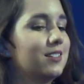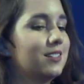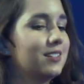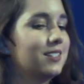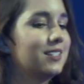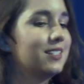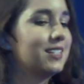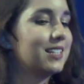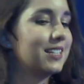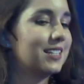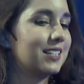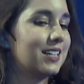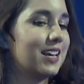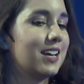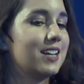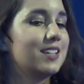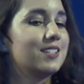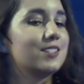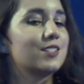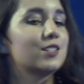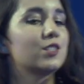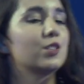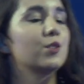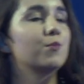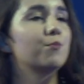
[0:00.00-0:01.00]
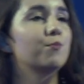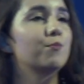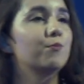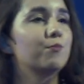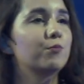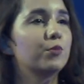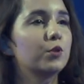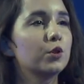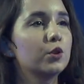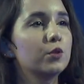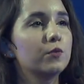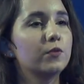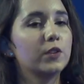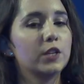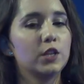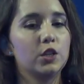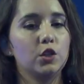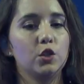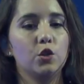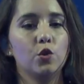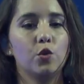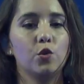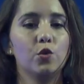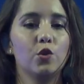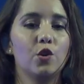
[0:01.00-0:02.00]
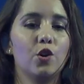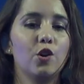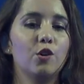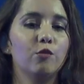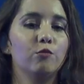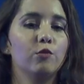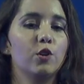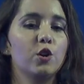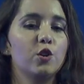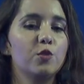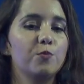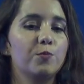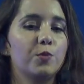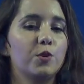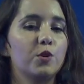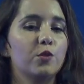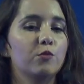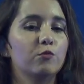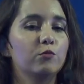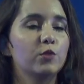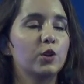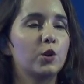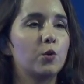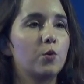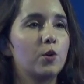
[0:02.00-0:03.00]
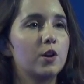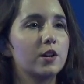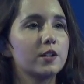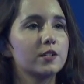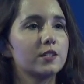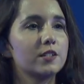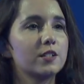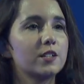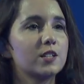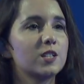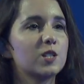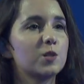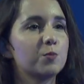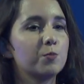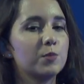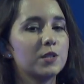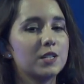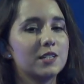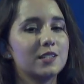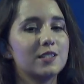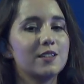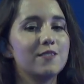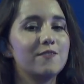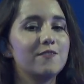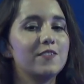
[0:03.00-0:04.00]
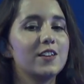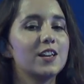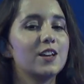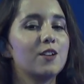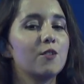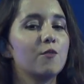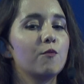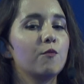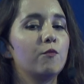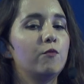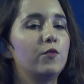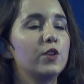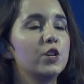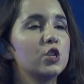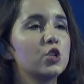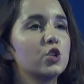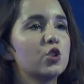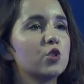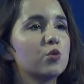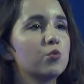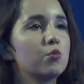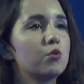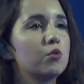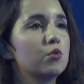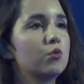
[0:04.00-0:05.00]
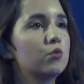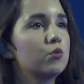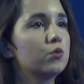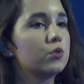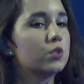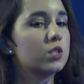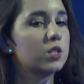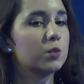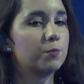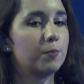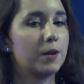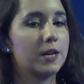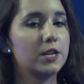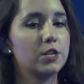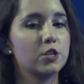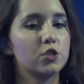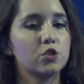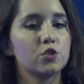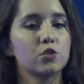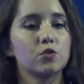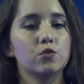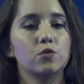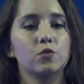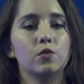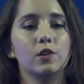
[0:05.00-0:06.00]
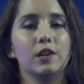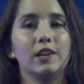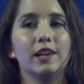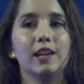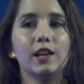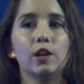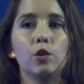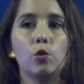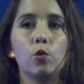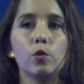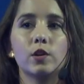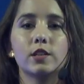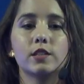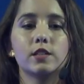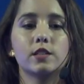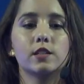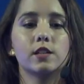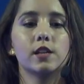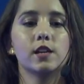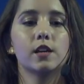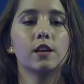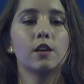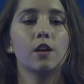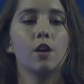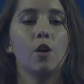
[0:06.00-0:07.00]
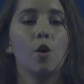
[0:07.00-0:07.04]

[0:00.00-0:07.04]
dictates that proving you're not a robot requires a specific visual, spatial, linguistic,